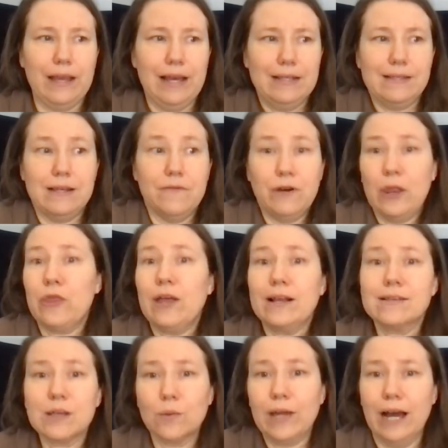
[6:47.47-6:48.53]
the different
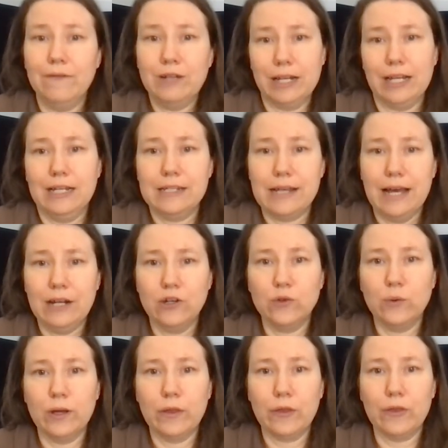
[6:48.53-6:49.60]
things that we have to contend
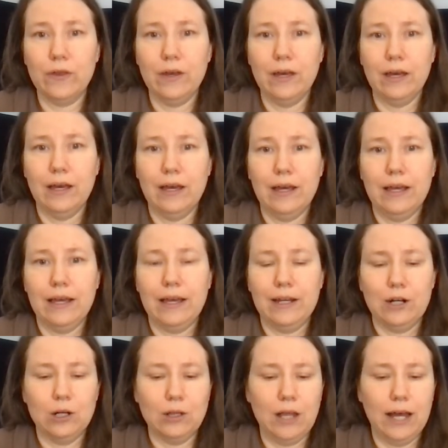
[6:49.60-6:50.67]
with in
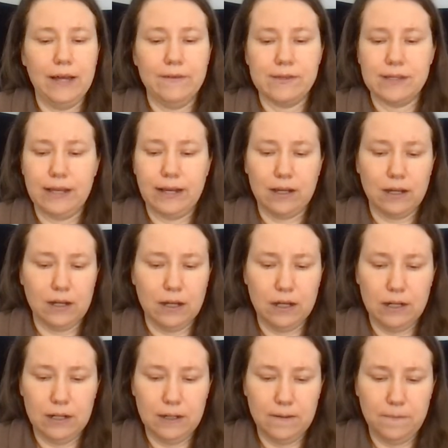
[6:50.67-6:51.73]
our lives, like
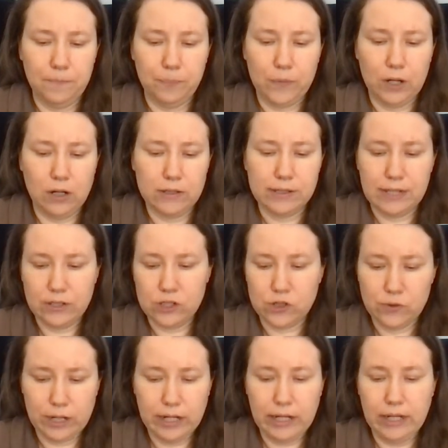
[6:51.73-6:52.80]
our
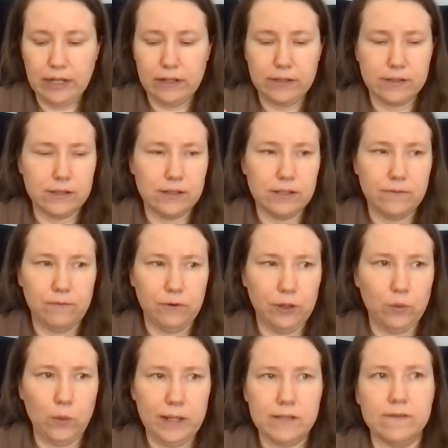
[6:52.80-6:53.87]
sensory needs,
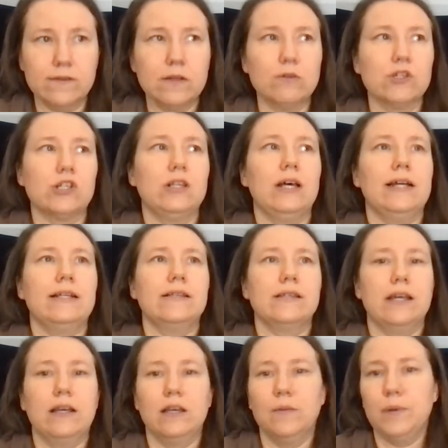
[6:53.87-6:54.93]
different ways of
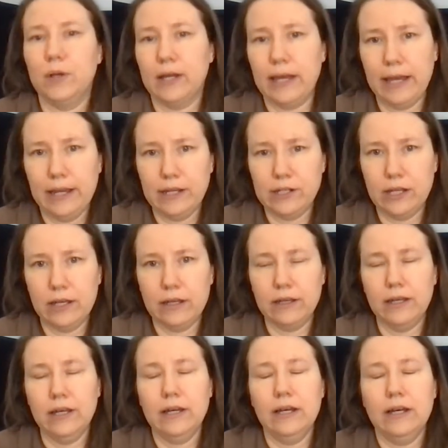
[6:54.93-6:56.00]
socializing, communicating,
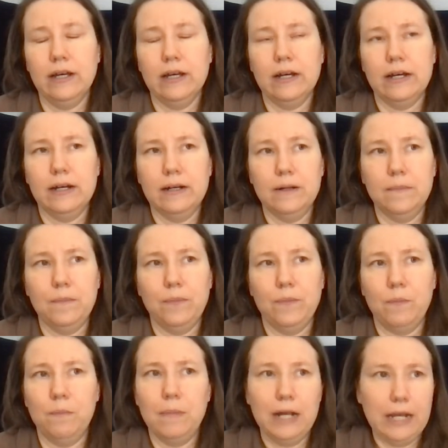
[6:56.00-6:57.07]

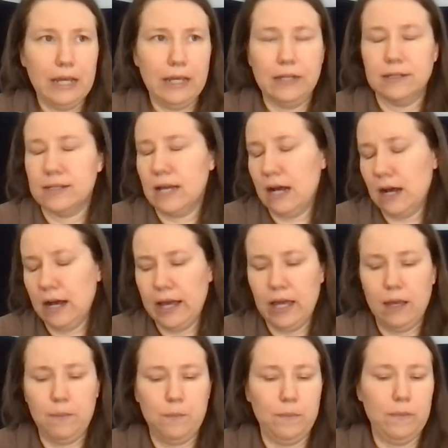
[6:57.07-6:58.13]
money,
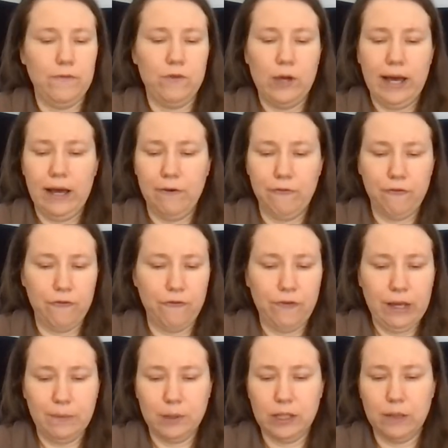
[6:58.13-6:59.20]
time. If you have
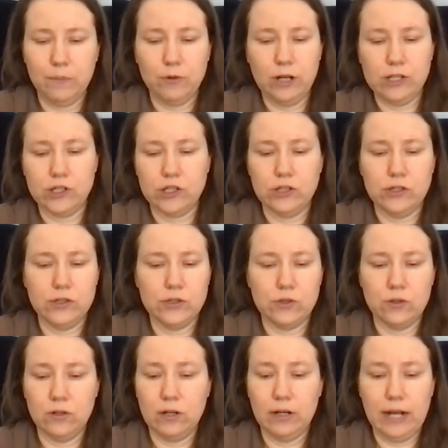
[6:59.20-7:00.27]
family pressures
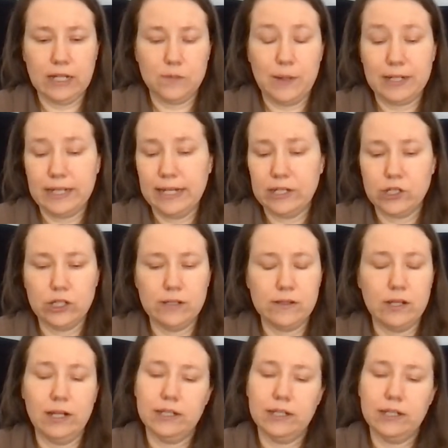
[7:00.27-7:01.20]
or expectations, you need to